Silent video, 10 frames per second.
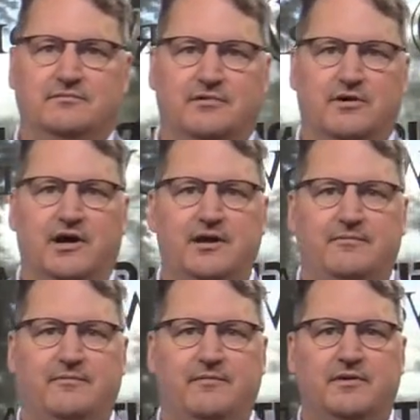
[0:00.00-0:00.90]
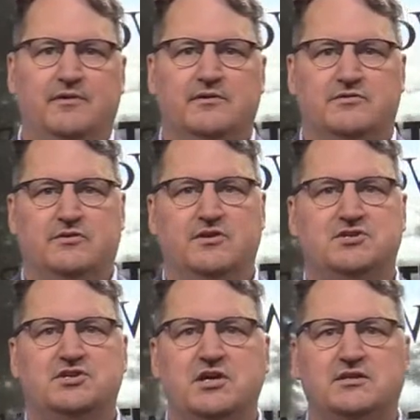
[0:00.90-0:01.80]
All right? So this
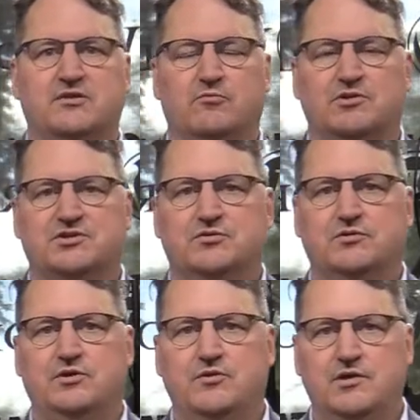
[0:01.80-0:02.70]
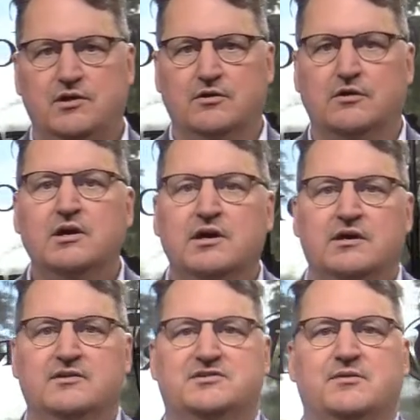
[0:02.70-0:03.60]
sheet that we're showing you here
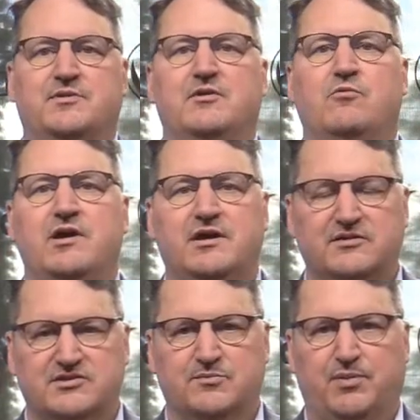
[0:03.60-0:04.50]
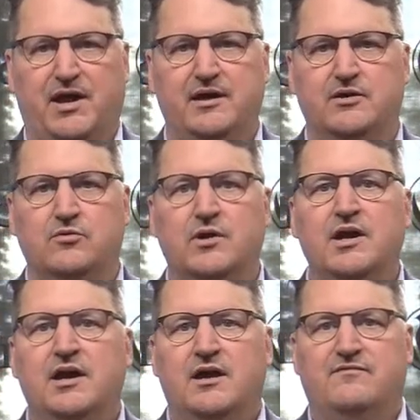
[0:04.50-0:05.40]
is something we can supply you
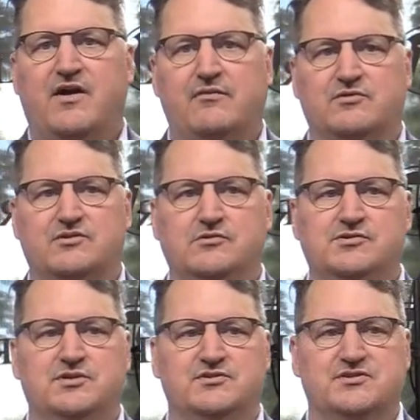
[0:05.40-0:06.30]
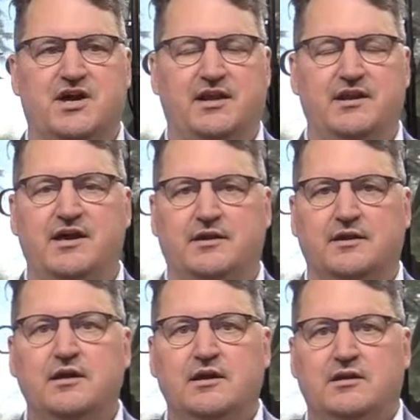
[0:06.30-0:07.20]
at viralsolutions.net.
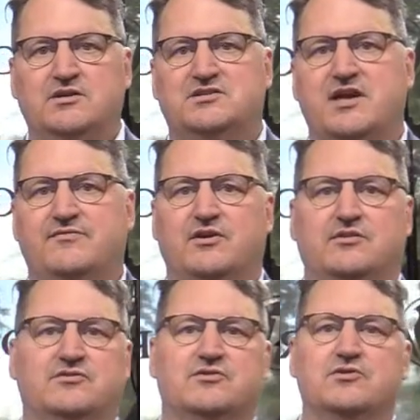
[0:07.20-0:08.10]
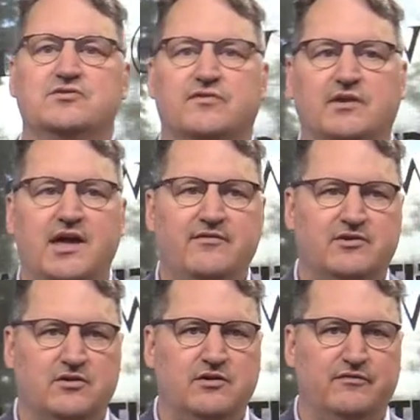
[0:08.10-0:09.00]
You just have to search for the
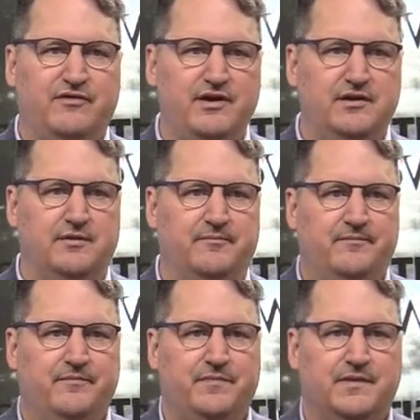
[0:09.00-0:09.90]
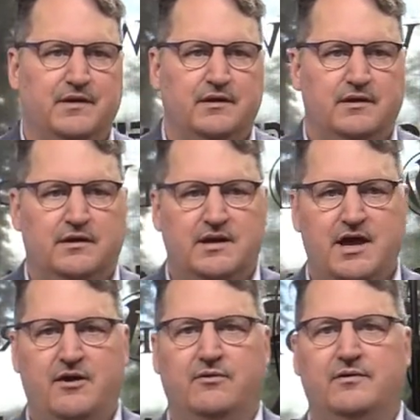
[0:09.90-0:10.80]
avatar and you'll find it.
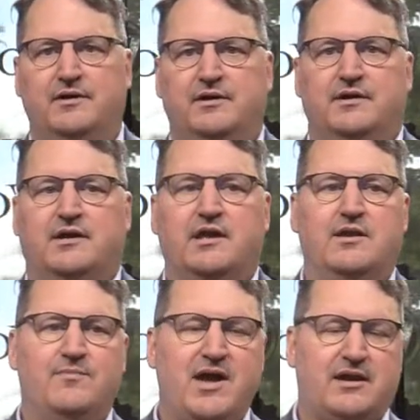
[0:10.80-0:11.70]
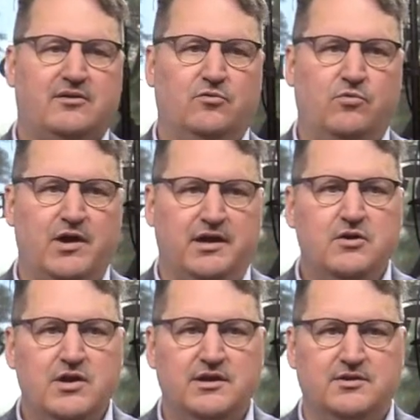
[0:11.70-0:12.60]
Now, getting back to what
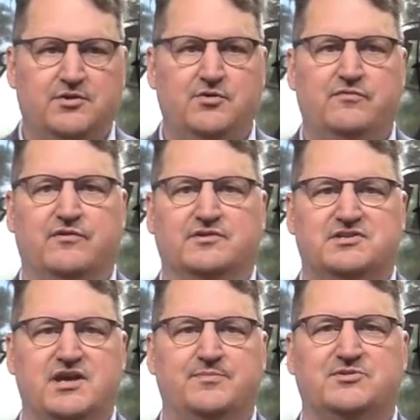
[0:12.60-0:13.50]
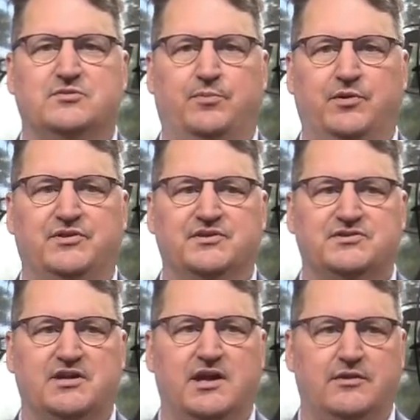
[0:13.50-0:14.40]
you need to do for steps to put this
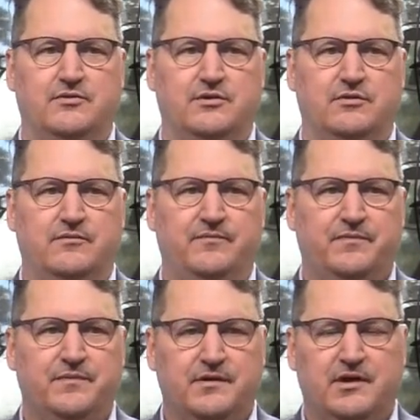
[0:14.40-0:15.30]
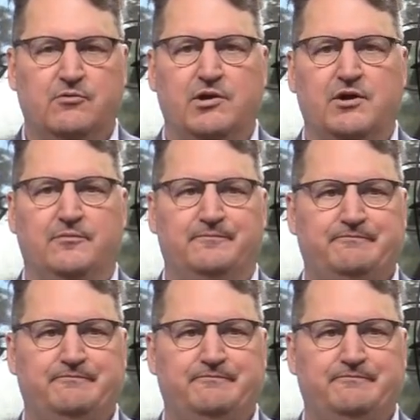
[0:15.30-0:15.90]
together, though, here we go.